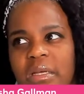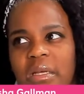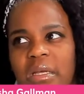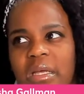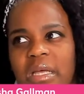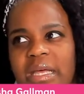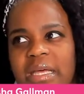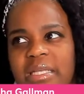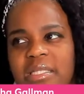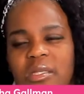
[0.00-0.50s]

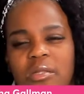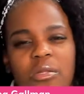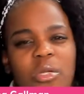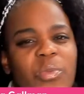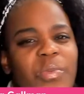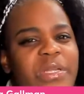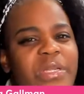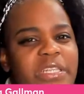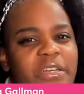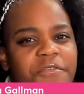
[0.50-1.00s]
is a
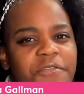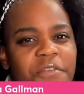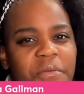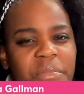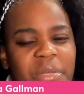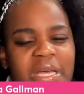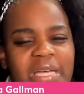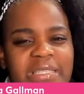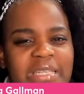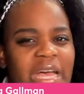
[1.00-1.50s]
little bit different
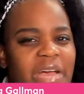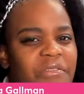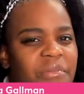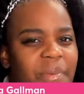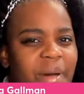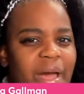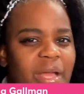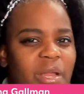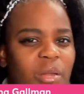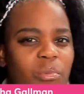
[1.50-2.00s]
because
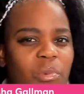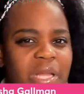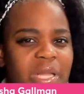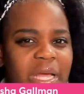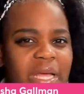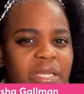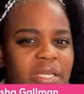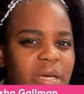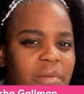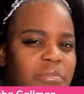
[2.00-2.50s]
everybody would
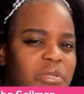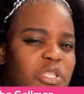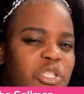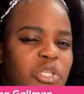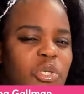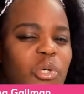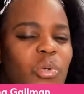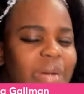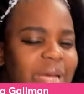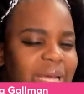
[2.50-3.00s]
end up
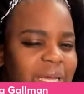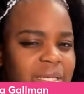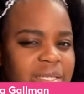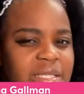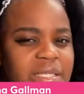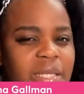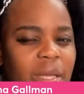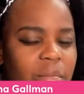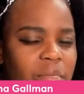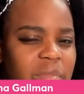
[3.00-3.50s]
doing
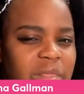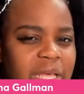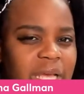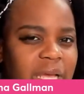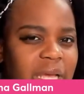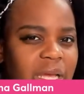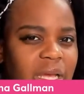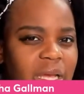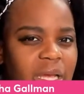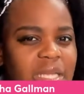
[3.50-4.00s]

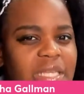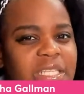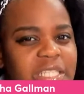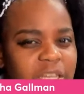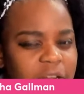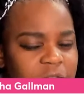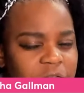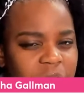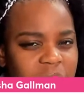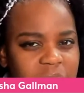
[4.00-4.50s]
something
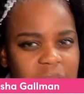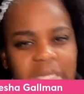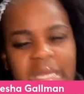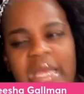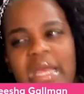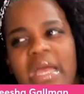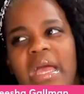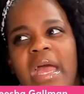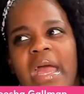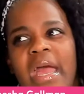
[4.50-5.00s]

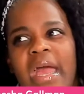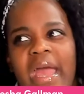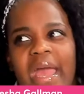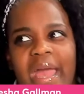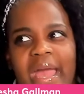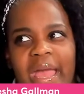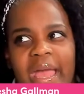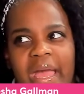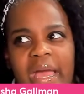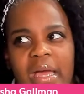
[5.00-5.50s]
differently.
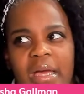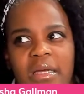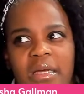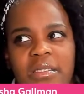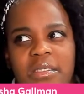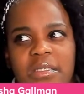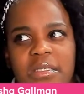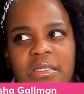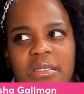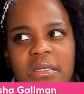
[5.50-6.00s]

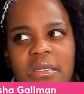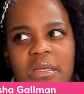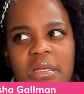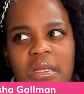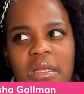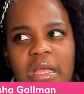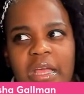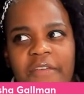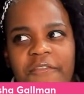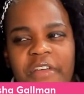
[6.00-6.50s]
And
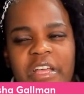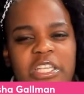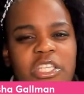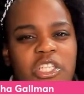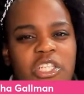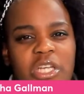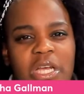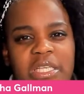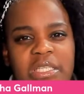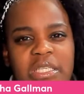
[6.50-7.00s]
if it's
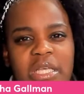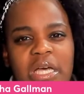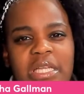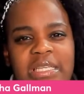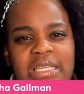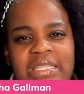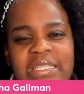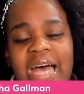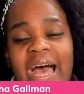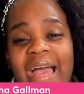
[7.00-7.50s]
just a
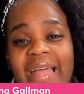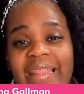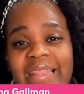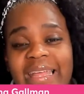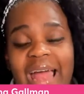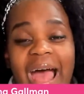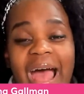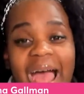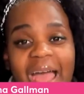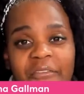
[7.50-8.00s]
design
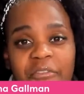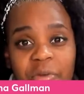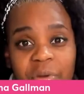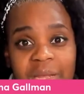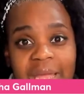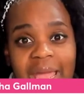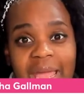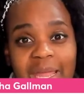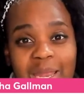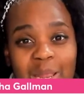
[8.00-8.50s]
that I've
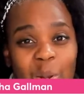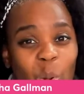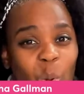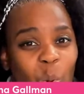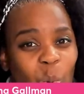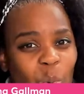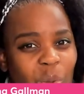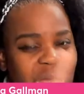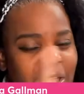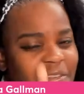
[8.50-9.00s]
created,
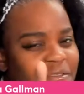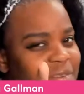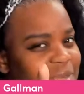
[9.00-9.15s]
we've